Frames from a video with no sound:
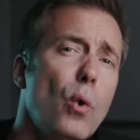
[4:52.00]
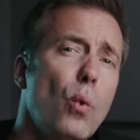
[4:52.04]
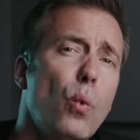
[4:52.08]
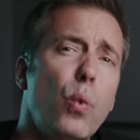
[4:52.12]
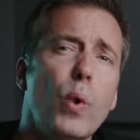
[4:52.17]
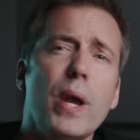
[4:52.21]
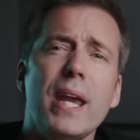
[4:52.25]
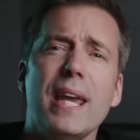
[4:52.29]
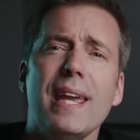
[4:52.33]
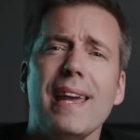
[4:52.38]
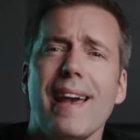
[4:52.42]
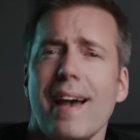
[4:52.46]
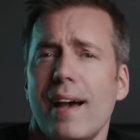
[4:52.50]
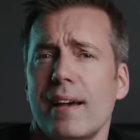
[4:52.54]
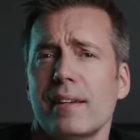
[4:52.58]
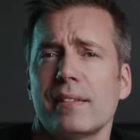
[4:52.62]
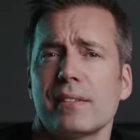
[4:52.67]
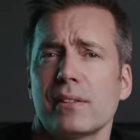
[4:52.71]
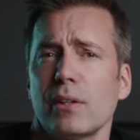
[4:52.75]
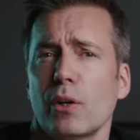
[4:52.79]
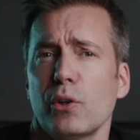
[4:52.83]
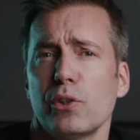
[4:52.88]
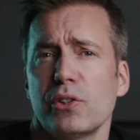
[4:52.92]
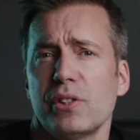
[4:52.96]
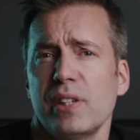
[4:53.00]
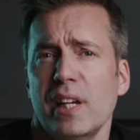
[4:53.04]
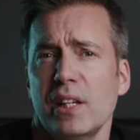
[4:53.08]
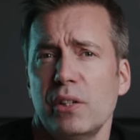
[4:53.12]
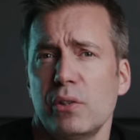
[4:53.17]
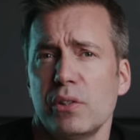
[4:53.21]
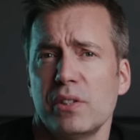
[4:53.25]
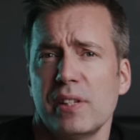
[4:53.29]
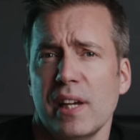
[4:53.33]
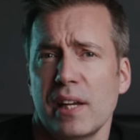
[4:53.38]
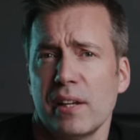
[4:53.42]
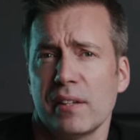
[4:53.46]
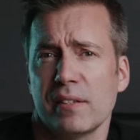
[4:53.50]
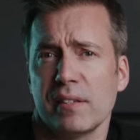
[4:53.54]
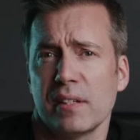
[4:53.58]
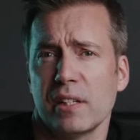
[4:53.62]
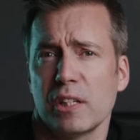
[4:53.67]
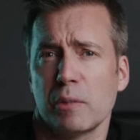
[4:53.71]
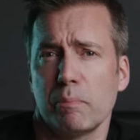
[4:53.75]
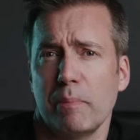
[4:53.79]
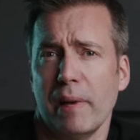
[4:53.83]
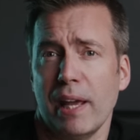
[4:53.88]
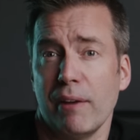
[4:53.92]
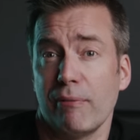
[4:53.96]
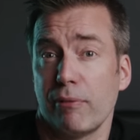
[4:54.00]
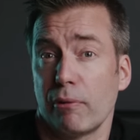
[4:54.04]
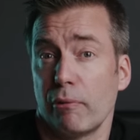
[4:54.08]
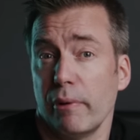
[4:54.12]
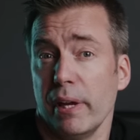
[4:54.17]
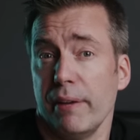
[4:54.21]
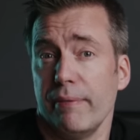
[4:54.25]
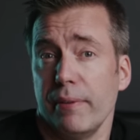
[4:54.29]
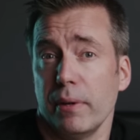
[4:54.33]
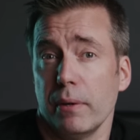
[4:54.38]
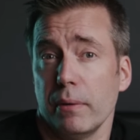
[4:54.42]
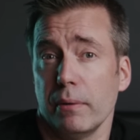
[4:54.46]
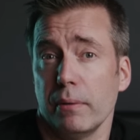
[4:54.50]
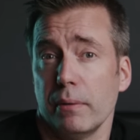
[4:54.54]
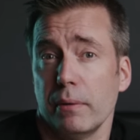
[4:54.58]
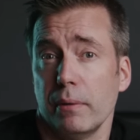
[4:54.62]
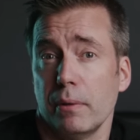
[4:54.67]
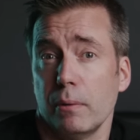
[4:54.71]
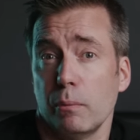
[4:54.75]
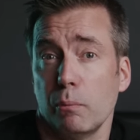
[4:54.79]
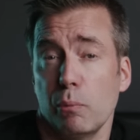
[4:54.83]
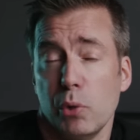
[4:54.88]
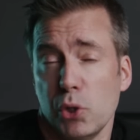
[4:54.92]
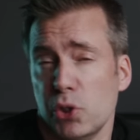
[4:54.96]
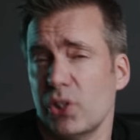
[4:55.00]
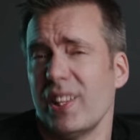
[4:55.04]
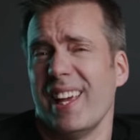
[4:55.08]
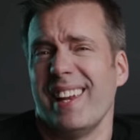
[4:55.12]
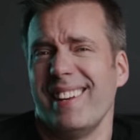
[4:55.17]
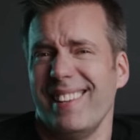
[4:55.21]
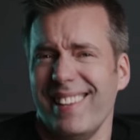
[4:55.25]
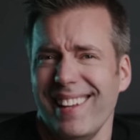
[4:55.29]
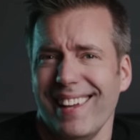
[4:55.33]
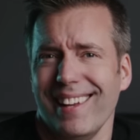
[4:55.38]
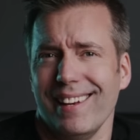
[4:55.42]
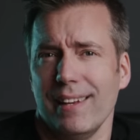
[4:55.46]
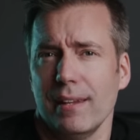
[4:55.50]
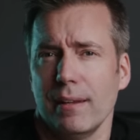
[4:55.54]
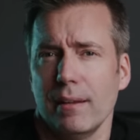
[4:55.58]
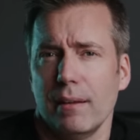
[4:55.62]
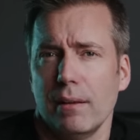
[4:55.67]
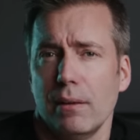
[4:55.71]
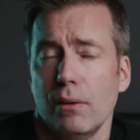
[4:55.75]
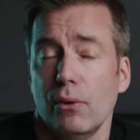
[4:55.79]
we asked OSEE to send us a display for review, which they did.